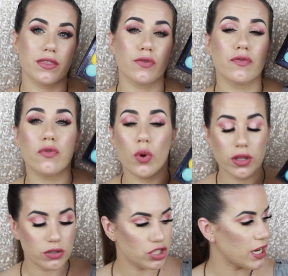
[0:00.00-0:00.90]
They're
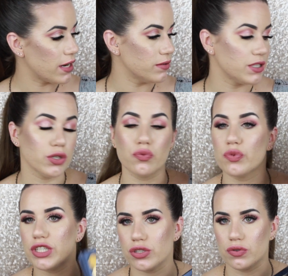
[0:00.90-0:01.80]
foiled shadows, the
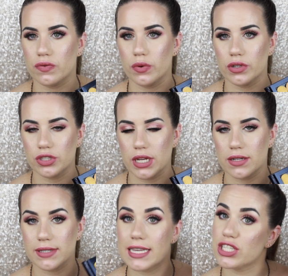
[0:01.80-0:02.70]
original foiled
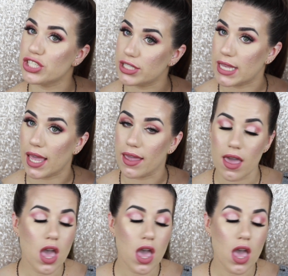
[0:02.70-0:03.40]
shadows, I should say.